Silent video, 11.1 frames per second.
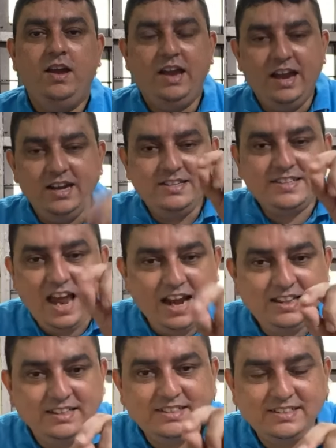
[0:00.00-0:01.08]
Inside
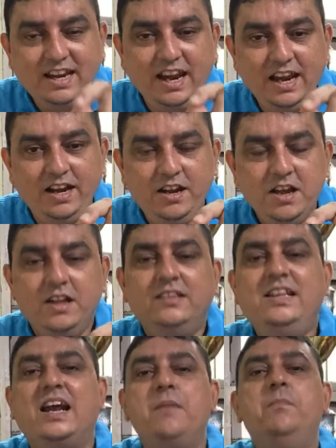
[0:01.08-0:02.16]
the seed,
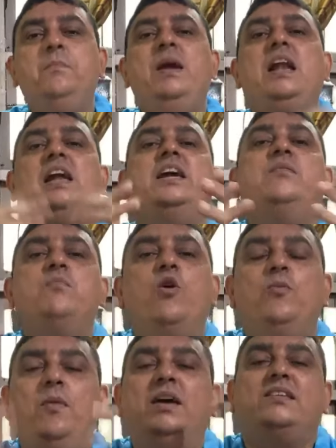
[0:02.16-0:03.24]
there are million more
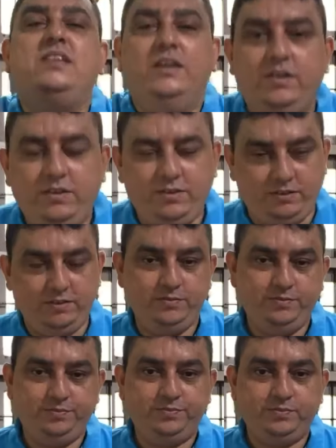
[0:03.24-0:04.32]
mustards
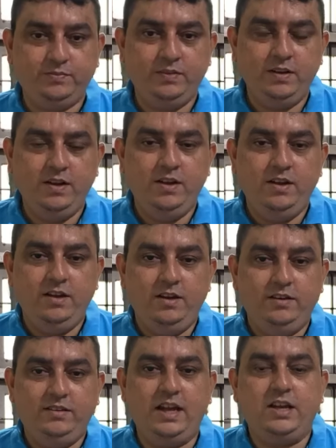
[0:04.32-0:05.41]

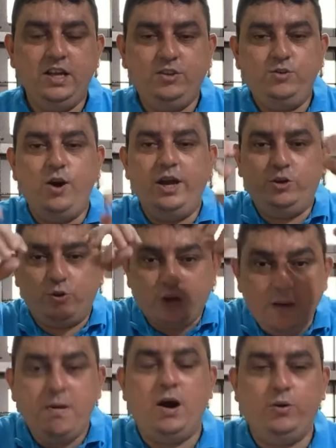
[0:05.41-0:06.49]
that is going to
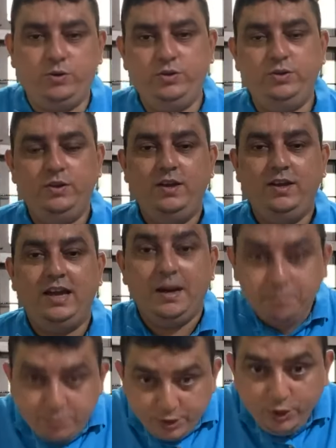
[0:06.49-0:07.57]
come out and
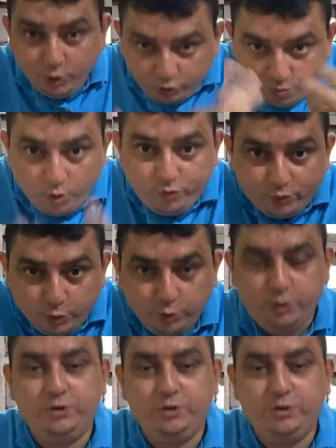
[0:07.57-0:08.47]
produce more fruit.